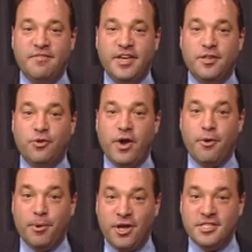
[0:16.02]
living in the
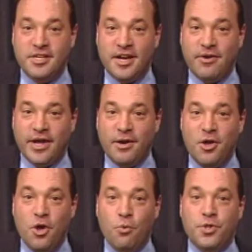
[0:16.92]
greater Boston area
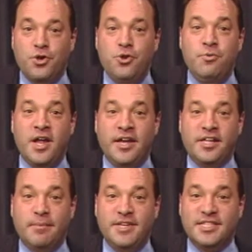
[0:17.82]
with a new
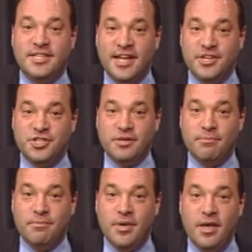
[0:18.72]
nightclub destination.
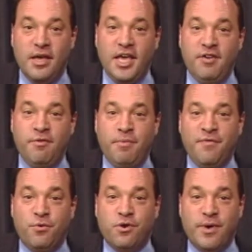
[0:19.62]
Even
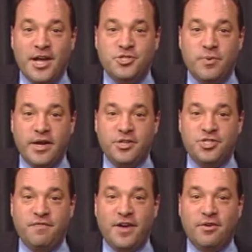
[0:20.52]
before graduating,
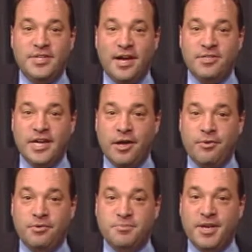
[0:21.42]
she found
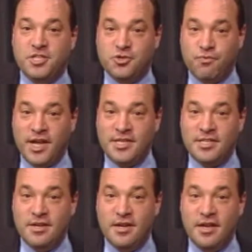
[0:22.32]
downtown space to
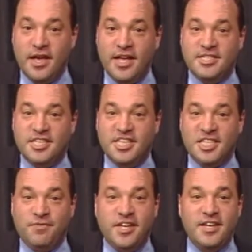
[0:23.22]
rent and
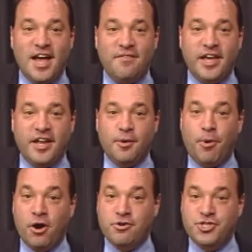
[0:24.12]
successfully navigated a
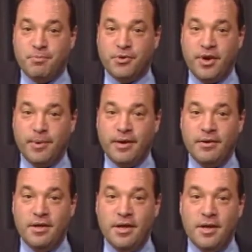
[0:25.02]
partnership agreement.
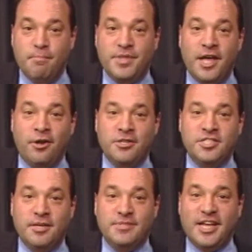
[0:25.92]
But that all
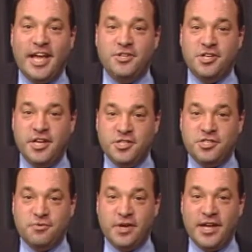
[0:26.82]
seems like ancient
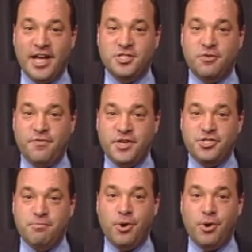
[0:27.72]
history as her vision,